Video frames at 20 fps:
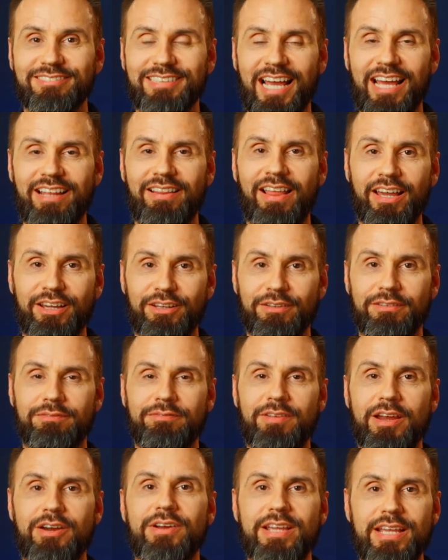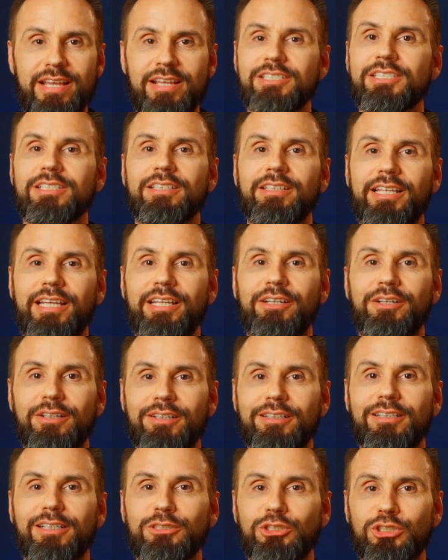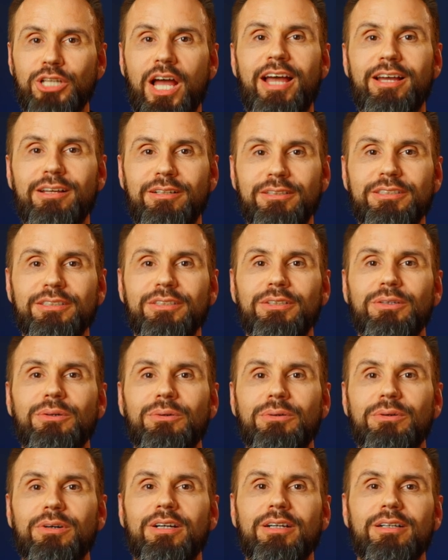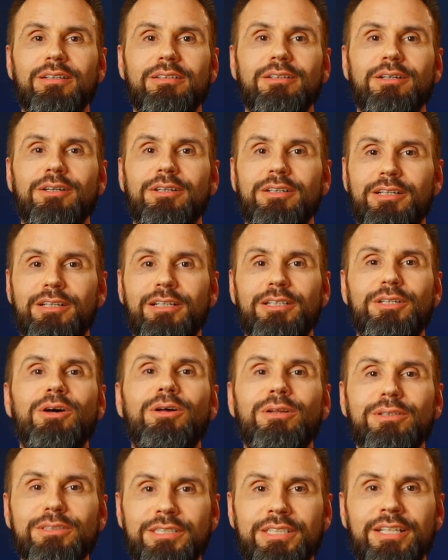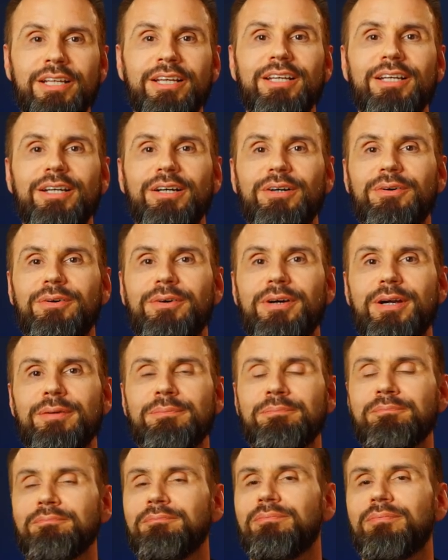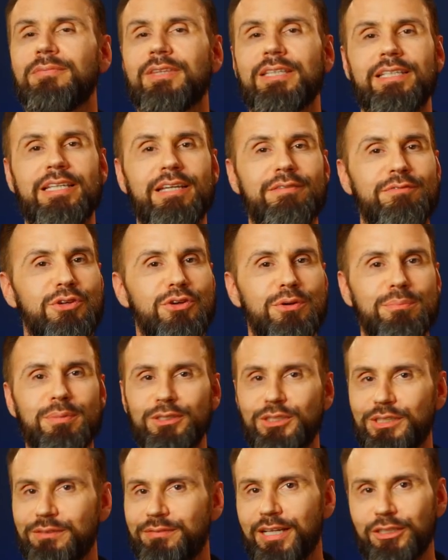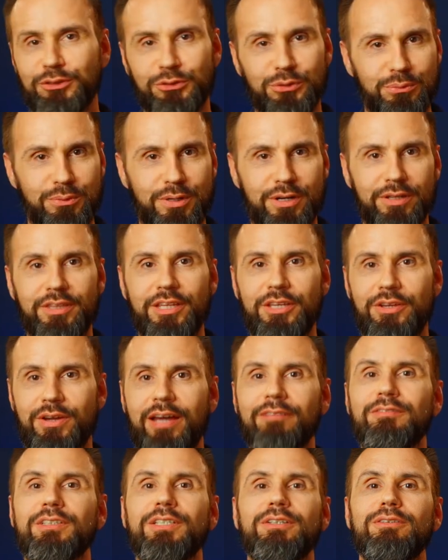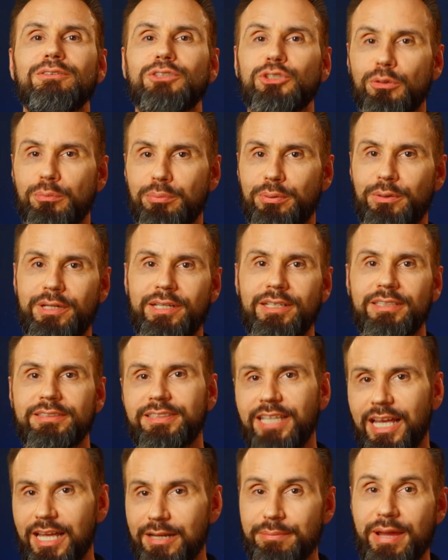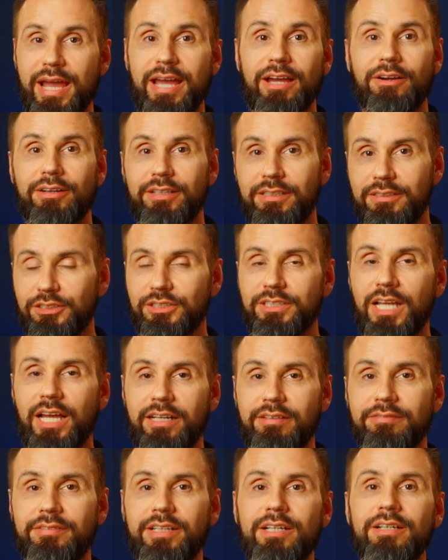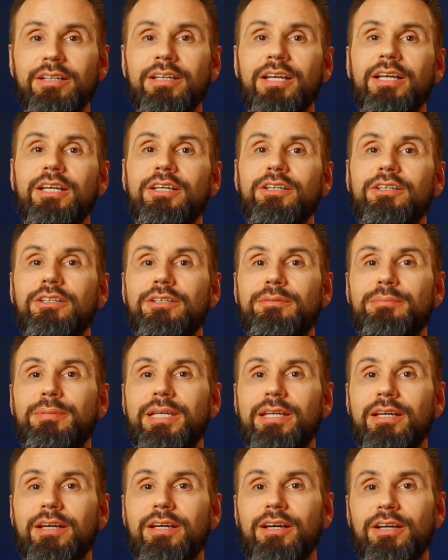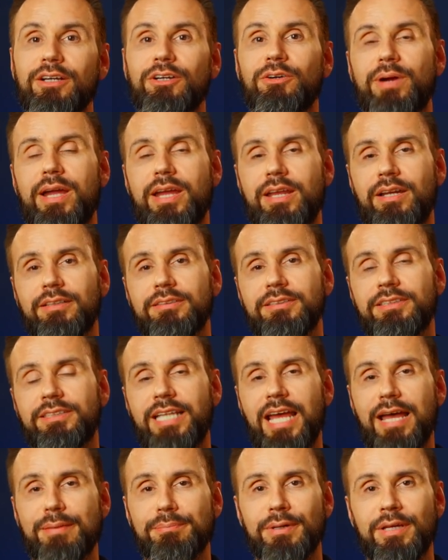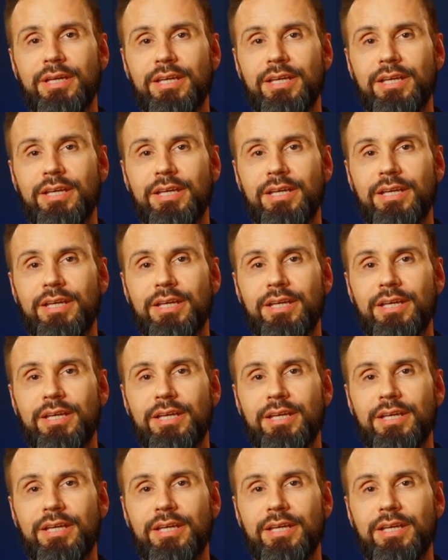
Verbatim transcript: And that could very easily hurt a child or hurt an adult or give you a bunch of extra work that you have to do. So putting a sandbag on each side of there could be a great step.